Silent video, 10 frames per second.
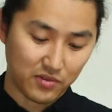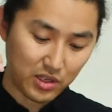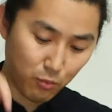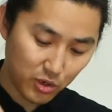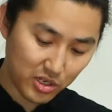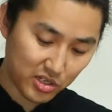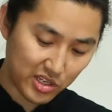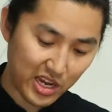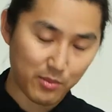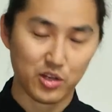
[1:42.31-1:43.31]
of the Wooden
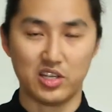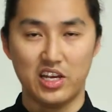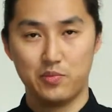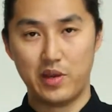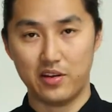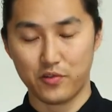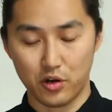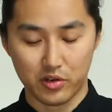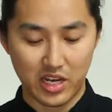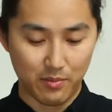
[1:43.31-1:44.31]
Camera /
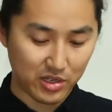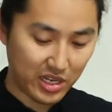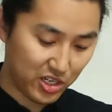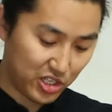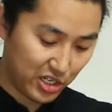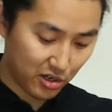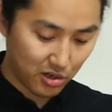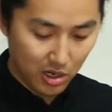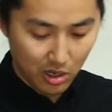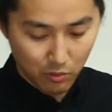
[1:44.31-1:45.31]
Manfrotto camera cage here,